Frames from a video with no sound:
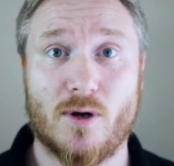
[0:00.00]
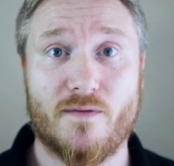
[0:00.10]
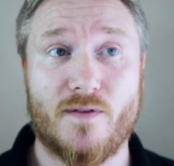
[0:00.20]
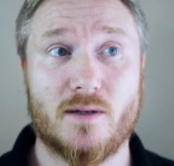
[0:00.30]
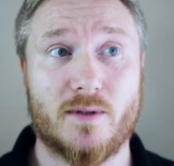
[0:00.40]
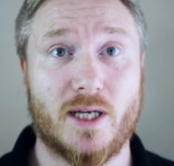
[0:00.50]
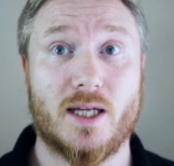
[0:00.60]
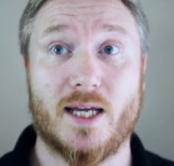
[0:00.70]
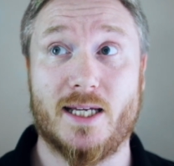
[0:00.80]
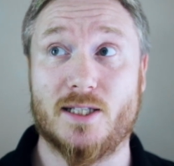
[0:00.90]
I filmed it,
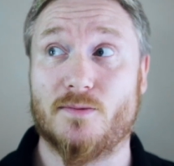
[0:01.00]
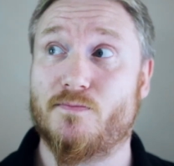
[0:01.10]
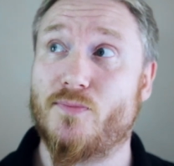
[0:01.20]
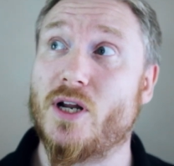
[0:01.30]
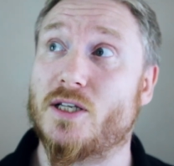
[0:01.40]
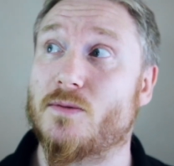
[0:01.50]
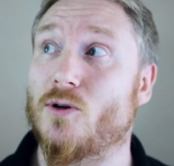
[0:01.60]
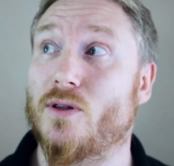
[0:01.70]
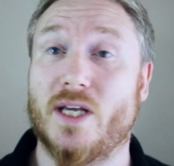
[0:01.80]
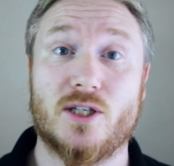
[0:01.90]
is pretty
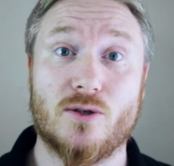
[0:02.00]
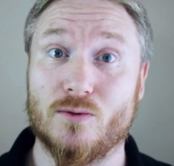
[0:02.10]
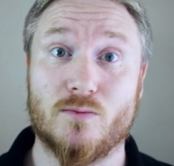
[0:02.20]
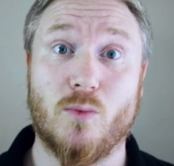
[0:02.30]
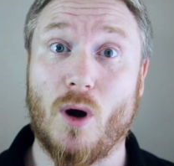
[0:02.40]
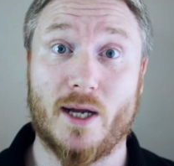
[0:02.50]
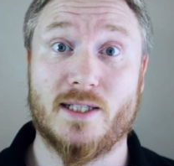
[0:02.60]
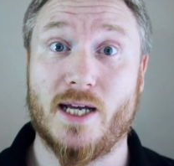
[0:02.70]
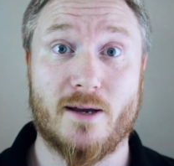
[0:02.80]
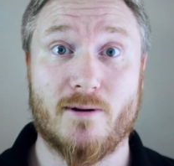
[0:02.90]
small and it's all white
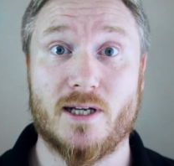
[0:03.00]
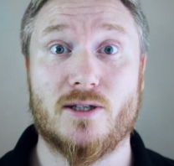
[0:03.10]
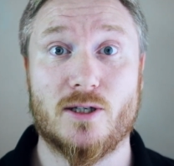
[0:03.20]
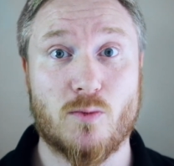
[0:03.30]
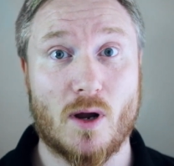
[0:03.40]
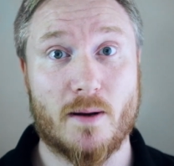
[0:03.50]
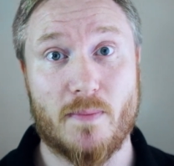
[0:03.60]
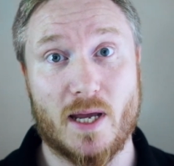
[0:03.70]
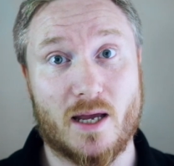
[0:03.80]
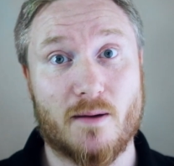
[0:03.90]
anyway, so it's one
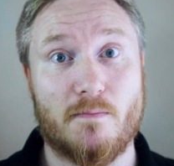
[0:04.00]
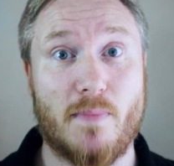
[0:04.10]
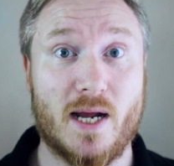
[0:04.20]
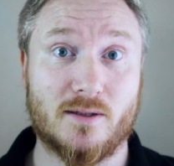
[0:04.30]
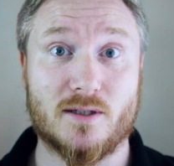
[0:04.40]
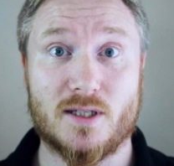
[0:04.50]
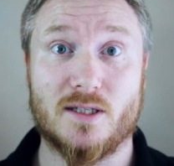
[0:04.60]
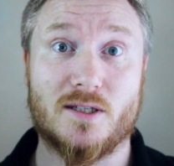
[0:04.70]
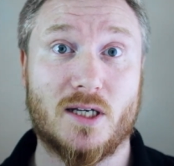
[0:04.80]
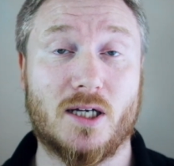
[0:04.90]
big bounce
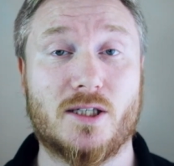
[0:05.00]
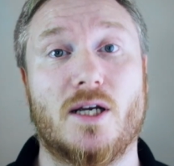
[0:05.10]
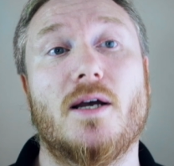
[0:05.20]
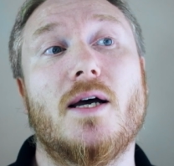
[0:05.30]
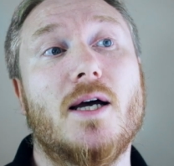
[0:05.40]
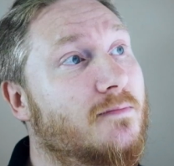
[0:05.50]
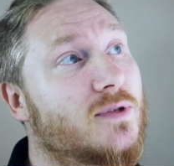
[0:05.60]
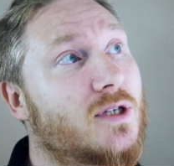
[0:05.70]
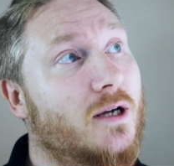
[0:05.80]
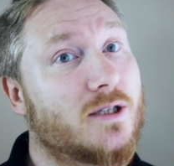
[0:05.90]
as such.
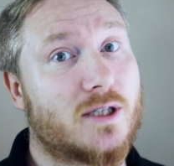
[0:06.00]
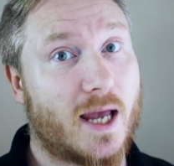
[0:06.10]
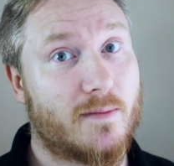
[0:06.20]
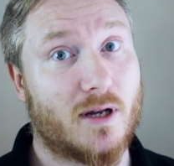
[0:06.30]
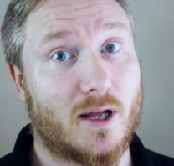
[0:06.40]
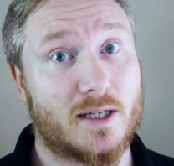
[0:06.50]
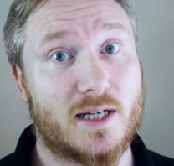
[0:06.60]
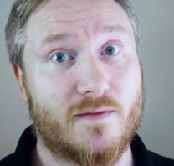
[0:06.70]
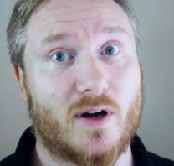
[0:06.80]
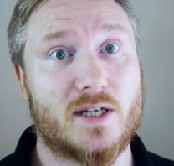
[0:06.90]
So just kept the
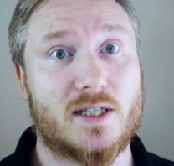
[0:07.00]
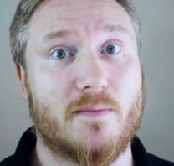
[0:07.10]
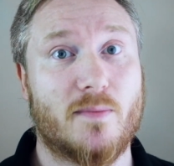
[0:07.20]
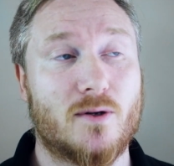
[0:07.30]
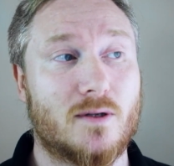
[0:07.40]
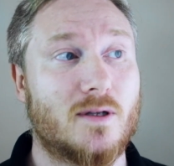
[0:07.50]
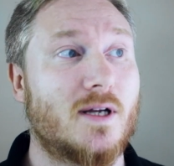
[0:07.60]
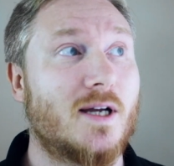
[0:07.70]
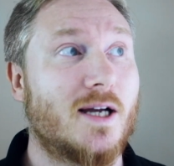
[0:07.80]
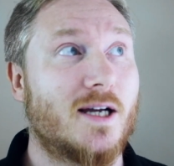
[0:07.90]
lighting very simple,
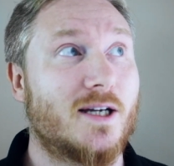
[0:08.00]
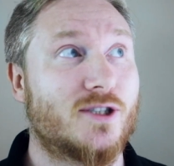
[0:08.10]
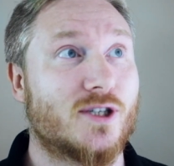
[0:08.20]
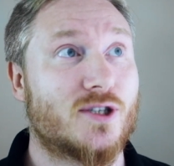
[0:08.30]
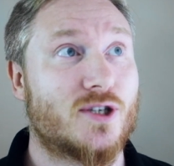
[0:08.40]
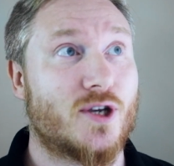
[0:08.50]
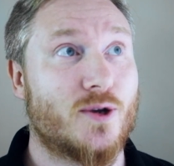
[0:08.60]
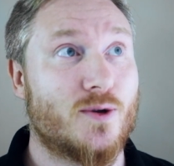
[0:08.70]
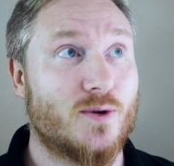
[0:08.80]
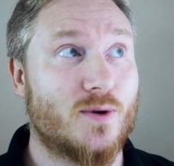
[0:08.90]
just
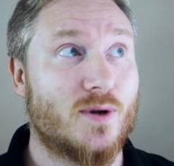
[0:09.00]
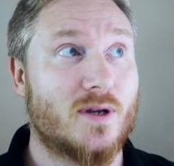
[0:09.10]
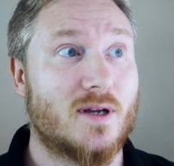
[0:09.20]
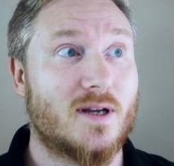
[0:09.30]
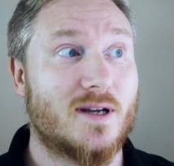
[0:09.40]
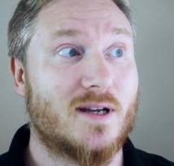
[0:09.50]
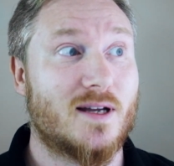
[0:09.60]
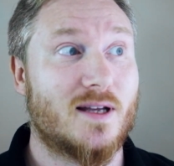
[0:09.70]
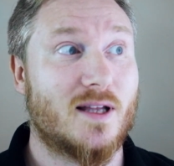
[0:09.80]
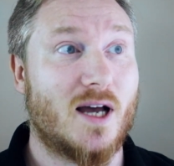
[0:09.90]
to
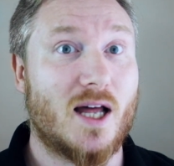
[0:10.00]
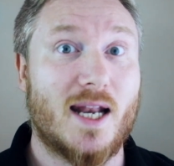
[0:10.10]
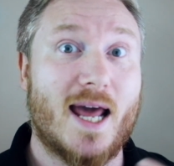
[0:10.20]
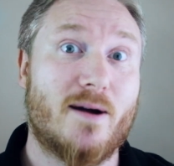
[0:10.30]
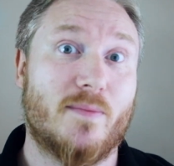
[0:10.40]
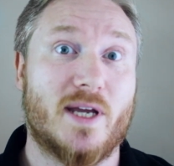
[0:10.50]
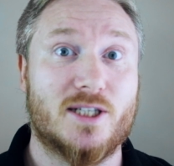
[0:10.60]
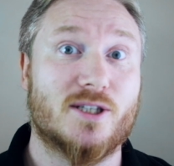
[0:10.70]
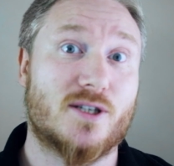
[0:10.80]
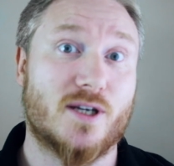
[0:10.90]
allow me
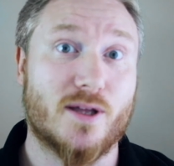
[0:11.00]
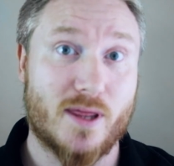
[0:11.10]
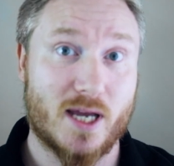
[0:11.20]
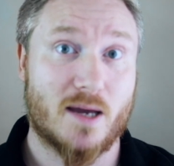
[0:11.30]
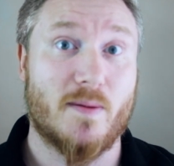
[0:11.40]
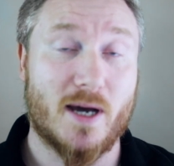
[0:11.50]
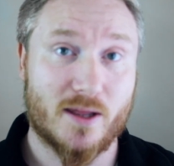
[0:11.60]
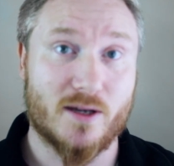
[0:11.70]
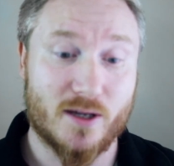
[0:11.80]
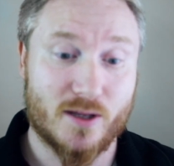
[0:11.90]
just to think about
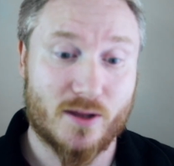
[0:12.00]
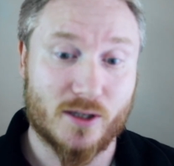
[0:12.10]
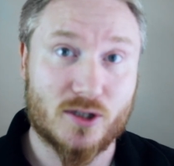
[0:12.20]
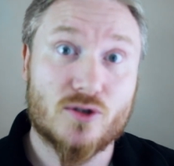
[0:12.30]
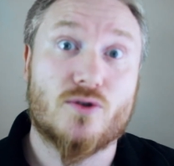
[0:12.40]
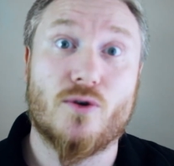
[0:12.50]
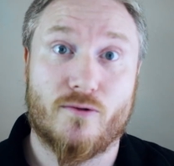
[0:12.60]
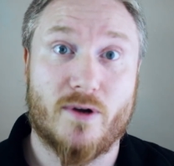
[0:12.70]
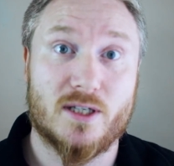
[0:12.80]
the story as